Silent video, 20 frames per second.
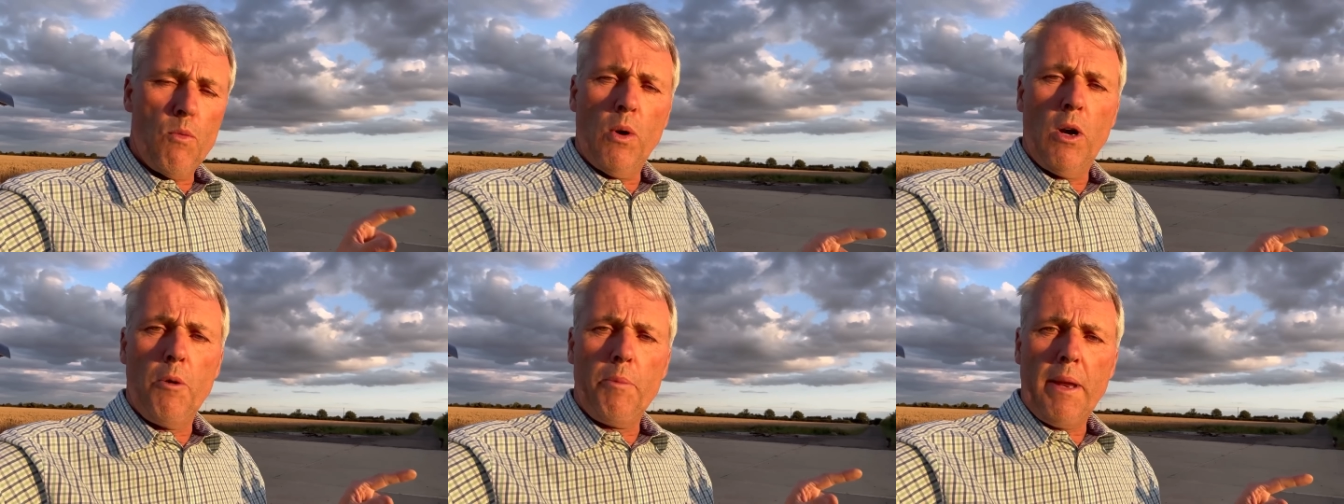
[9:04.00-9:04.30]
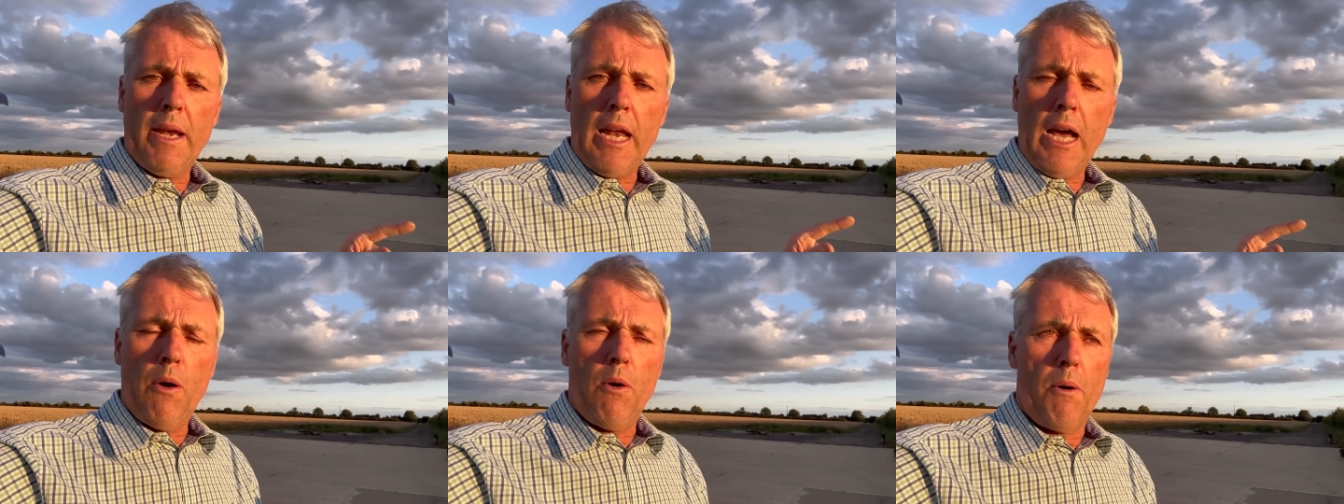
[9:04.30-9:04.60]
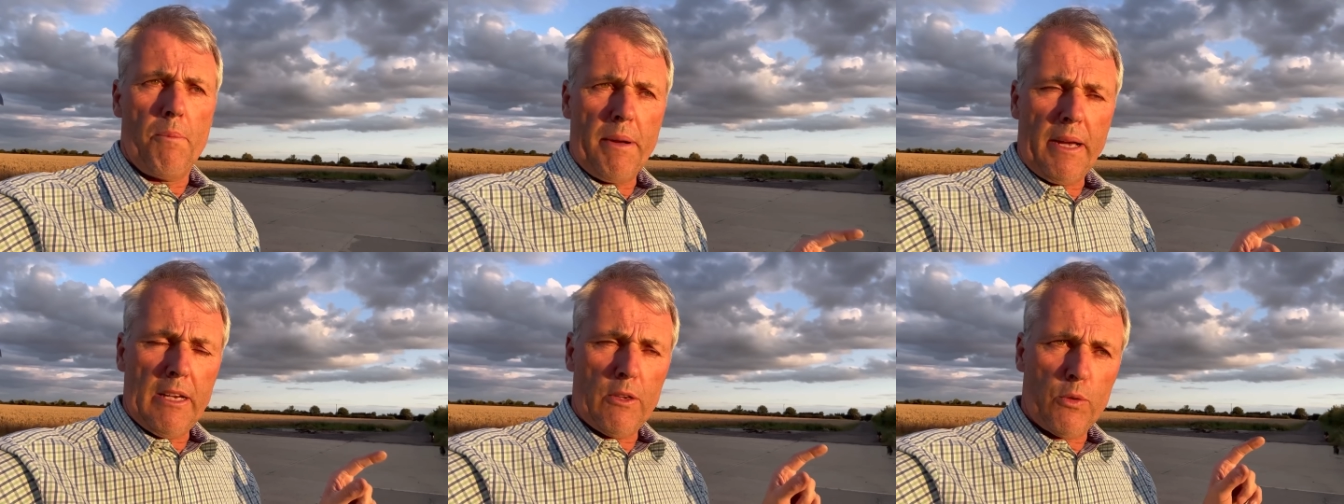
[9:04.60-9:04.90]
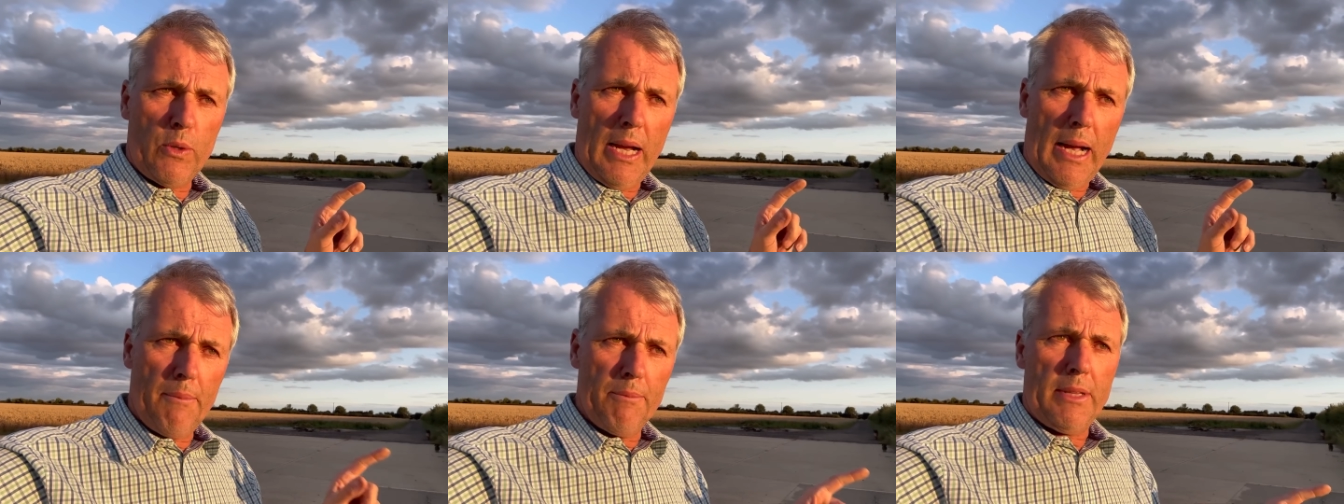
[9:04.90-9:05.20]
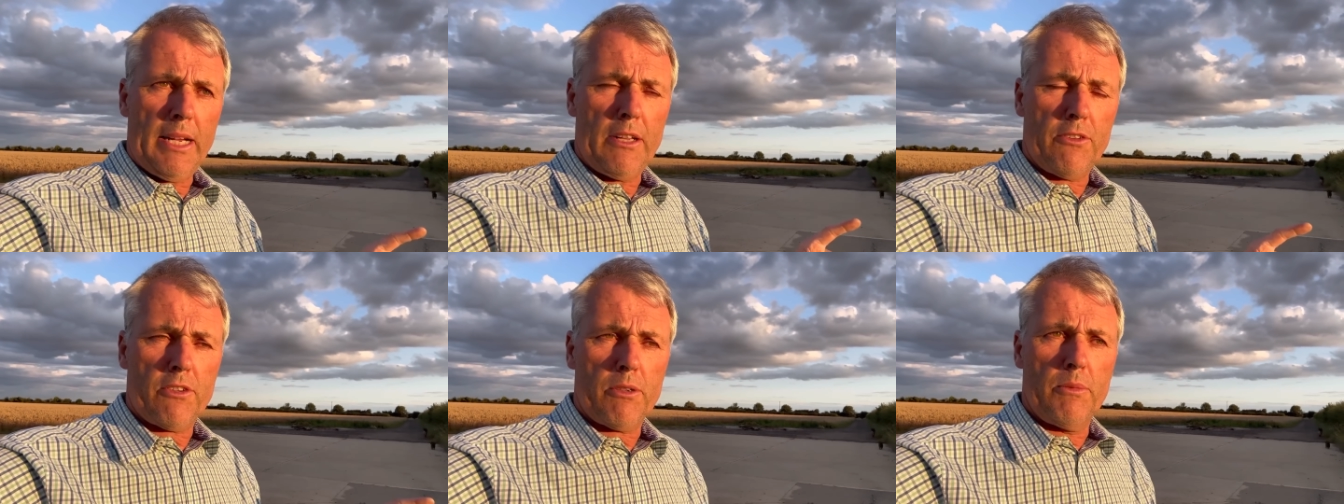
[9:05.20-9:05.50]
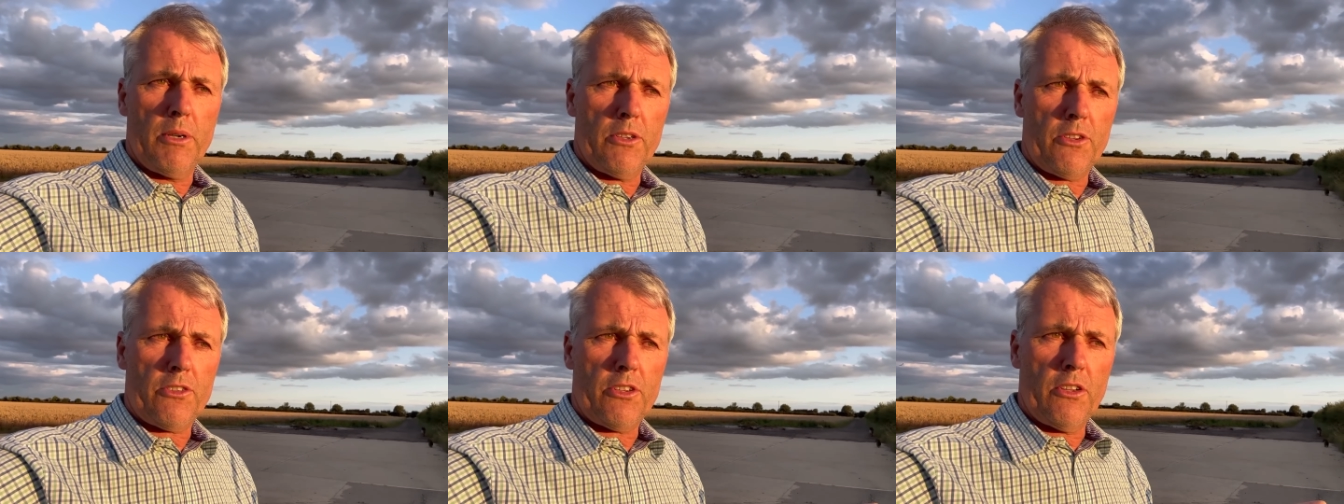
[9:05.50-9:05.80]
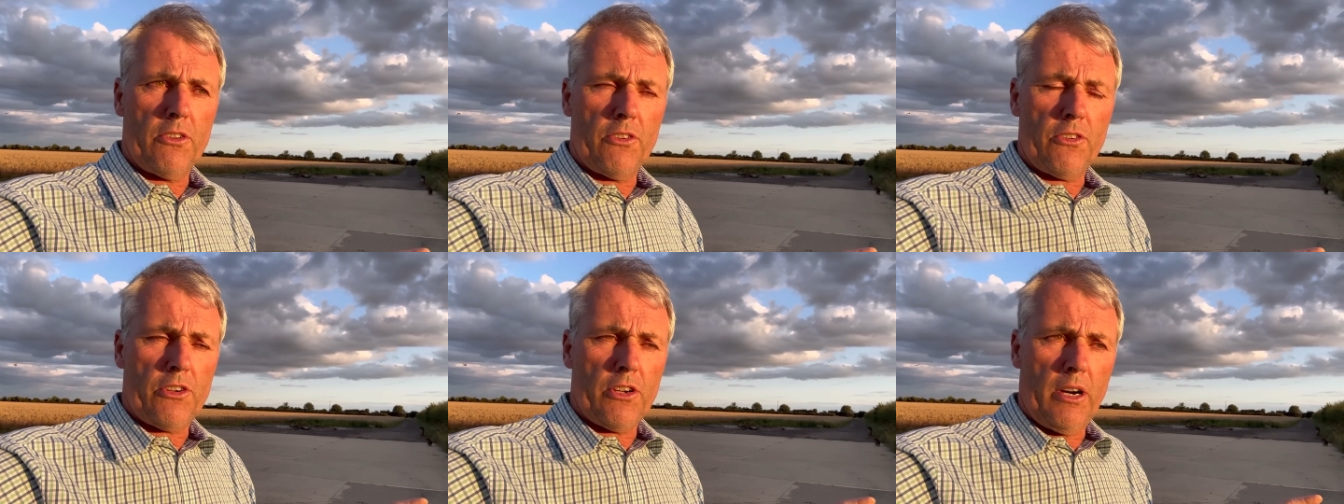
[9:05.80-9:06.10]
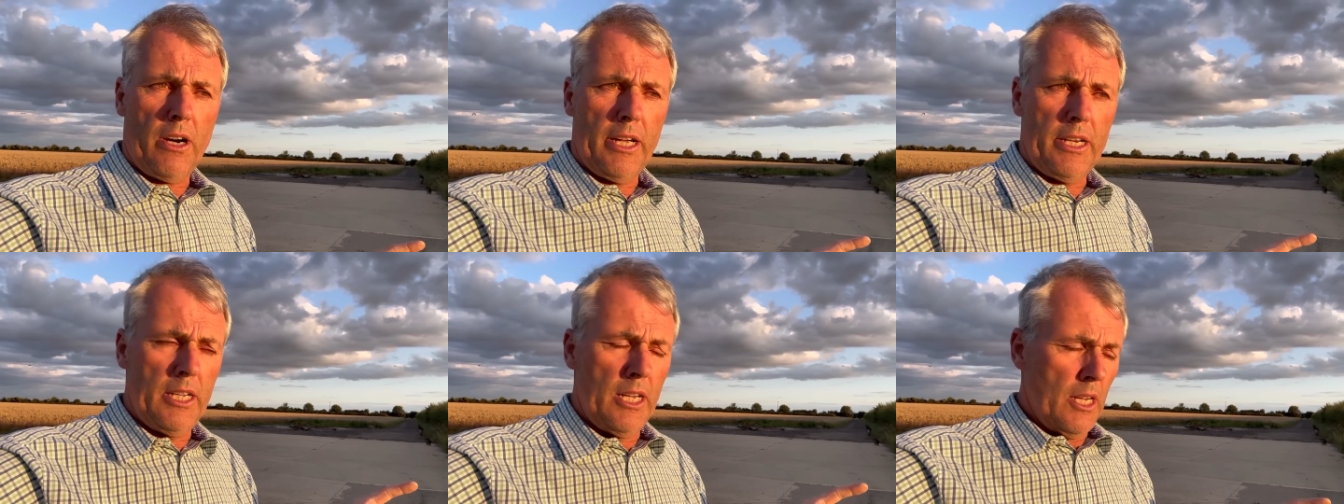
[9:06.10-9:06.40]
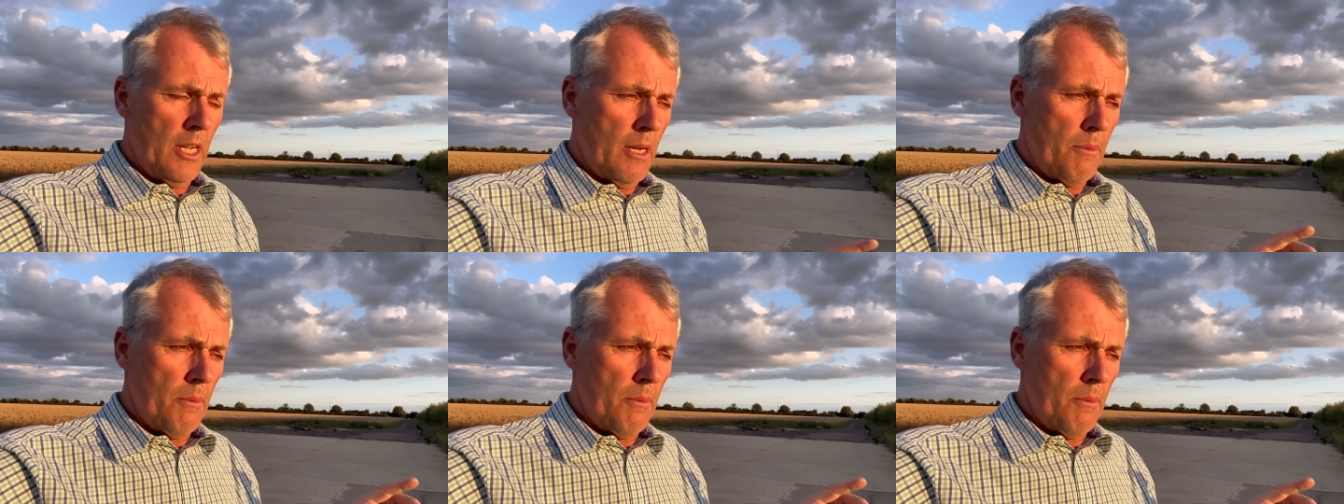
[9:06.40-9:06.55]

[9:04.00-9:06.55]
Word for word: will be lower because we haven't had so much sunshine,